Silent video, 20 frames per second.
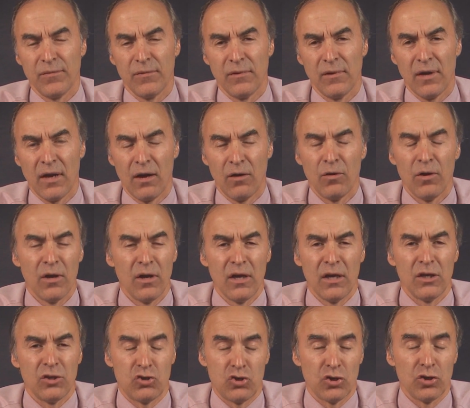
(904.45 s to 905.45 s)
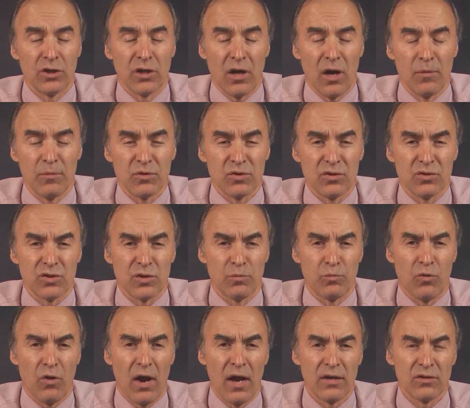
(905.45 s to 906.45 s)
Now, it shouldn't come as a
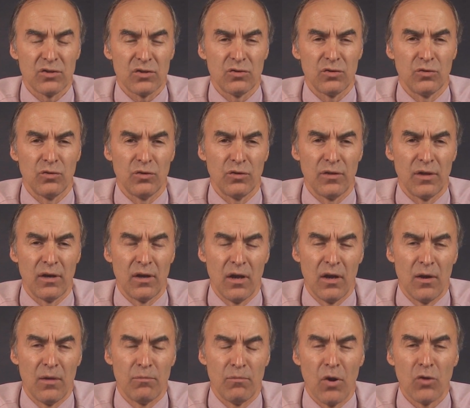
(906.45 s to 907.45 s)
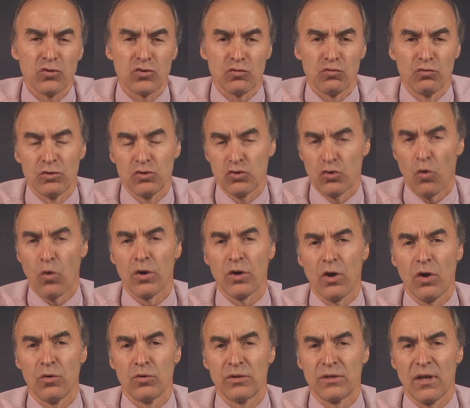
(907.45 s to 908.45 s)
surprise to you that most resort
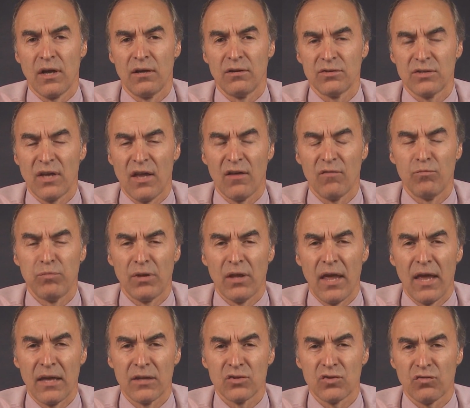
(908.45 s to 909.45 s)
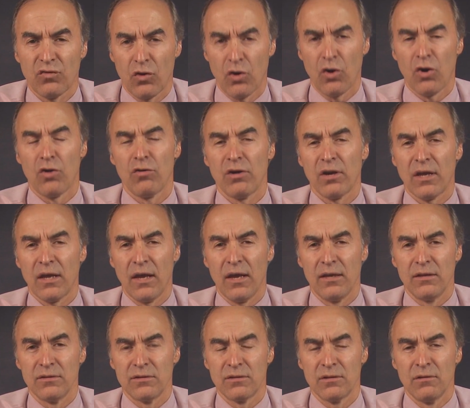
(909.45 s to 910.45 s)
hotels have plans for
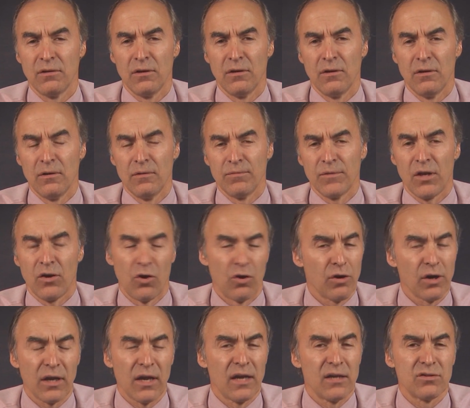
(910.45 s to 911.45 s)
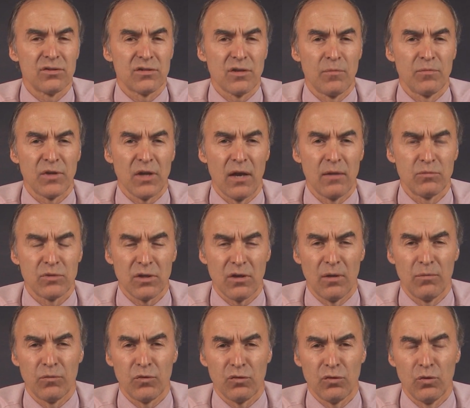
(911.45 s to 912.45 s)
hurricanes. That hurricanes sometimes
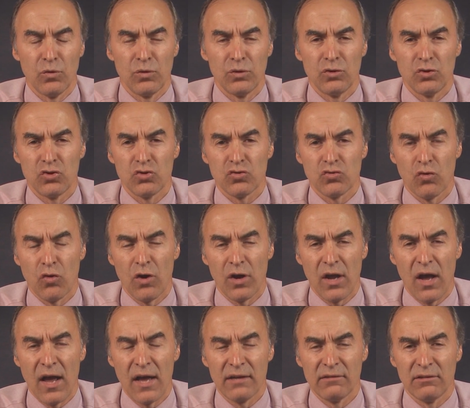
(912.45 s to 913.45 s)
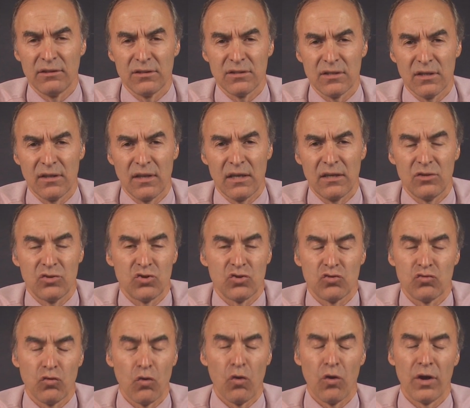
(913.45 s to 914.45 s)
come through and destroy islands, and they
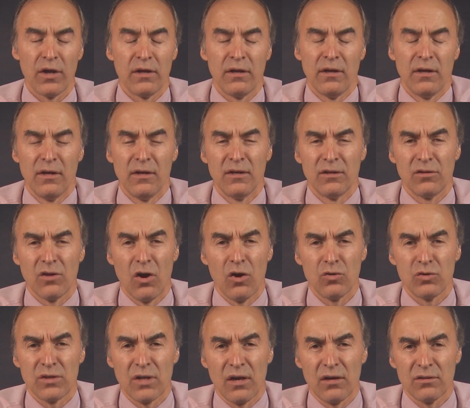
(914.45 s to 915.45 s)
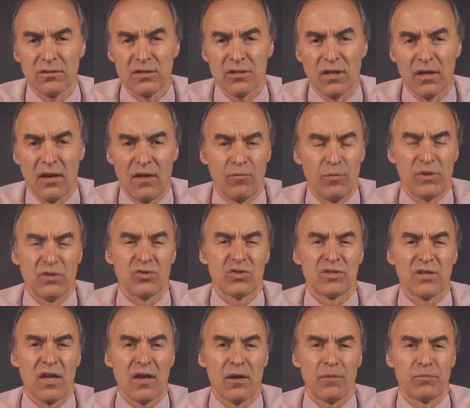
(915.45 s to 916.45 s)
destroy the hotels that have been
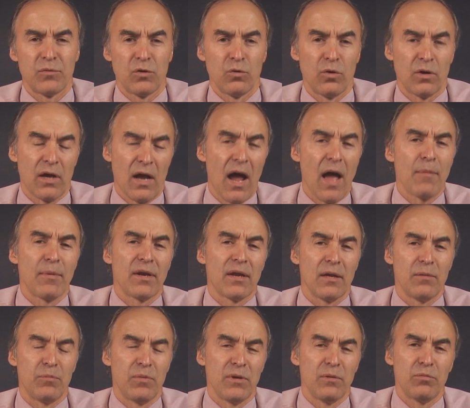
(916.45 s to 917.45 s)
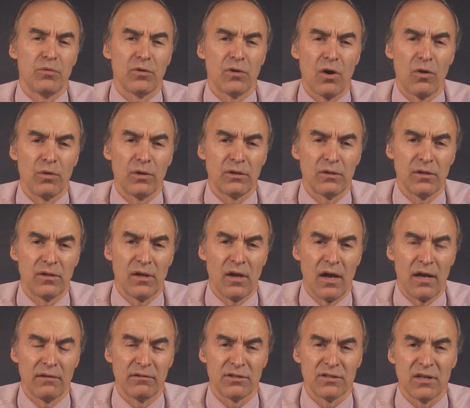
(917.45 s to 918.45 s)
set up to accommodate people going to the
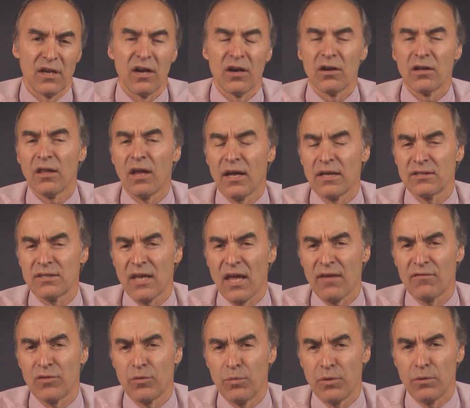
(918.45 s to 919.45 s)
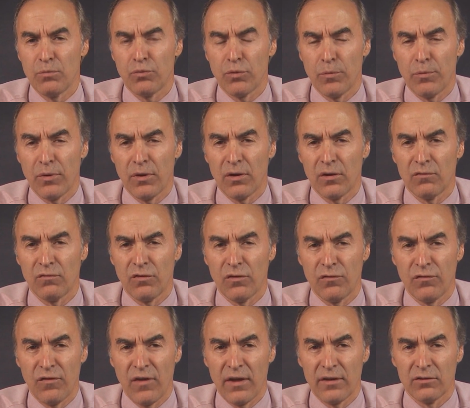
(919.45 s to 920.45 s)
islands. Airlines have to be prepared for
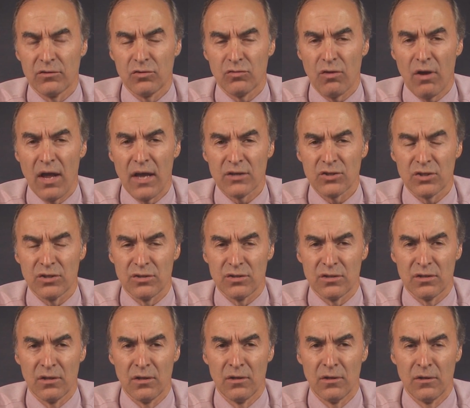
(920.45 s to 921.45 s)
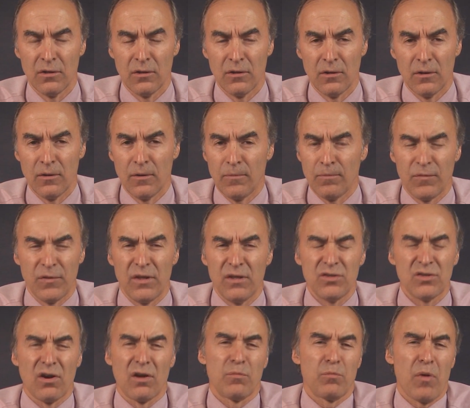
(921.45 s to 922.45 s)
fatal crashes.
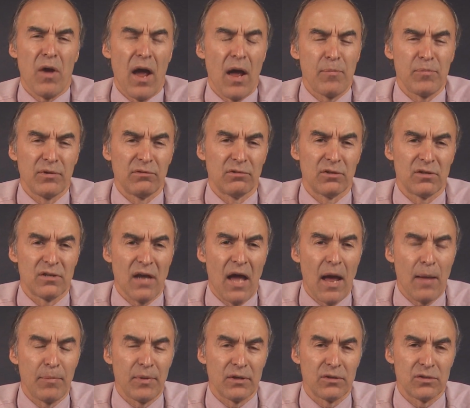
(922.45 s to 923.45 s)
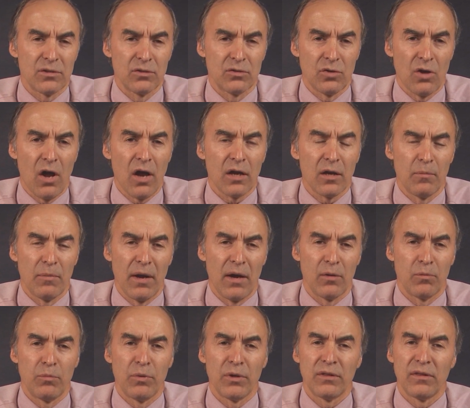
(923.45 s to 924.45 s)
These aren't popular topics to talk
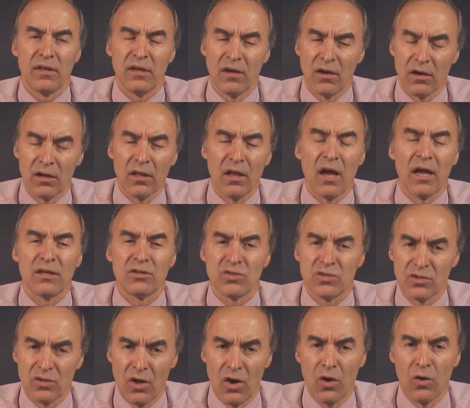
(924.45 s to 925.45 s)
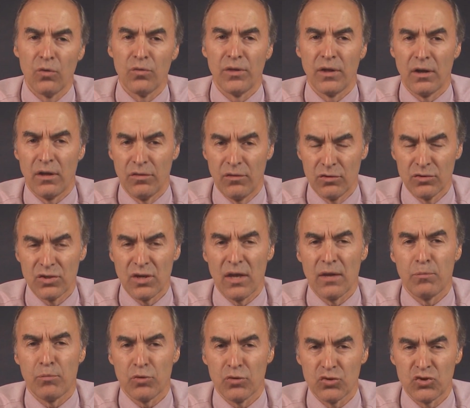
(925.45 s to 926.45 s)
about, but the airlines know that there's a
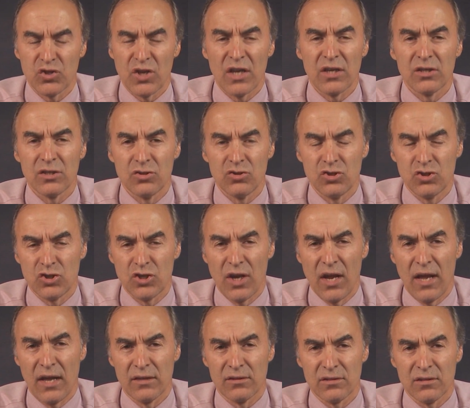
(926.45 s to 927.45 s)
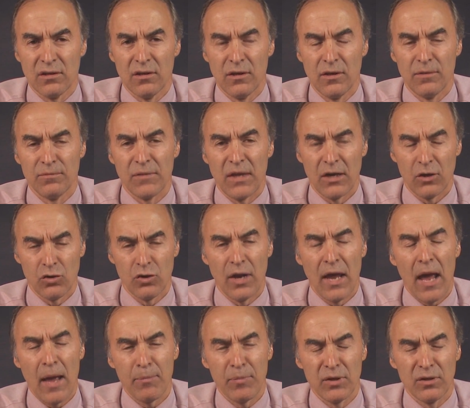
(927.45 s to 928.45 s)
percentage chance that it could
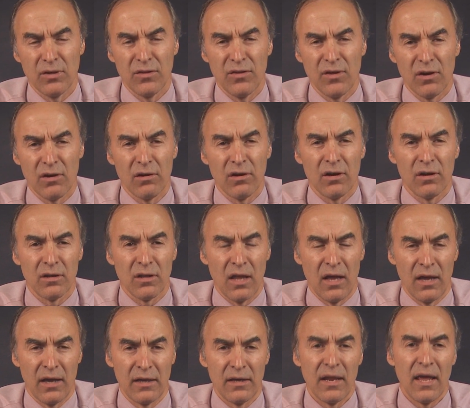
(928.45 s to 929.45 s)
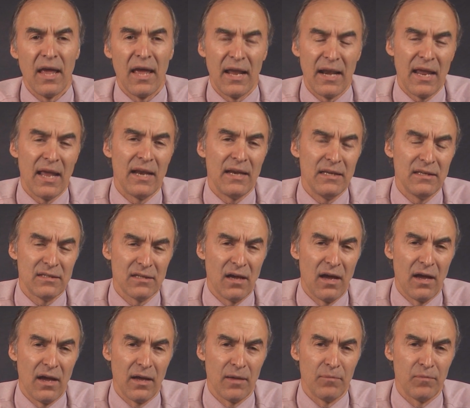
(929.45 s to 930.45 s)
happen to their airline at any
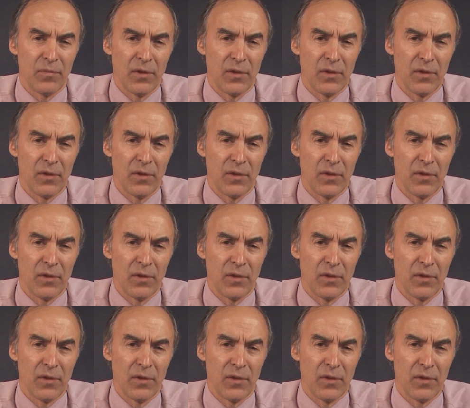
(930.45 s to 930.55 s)
time.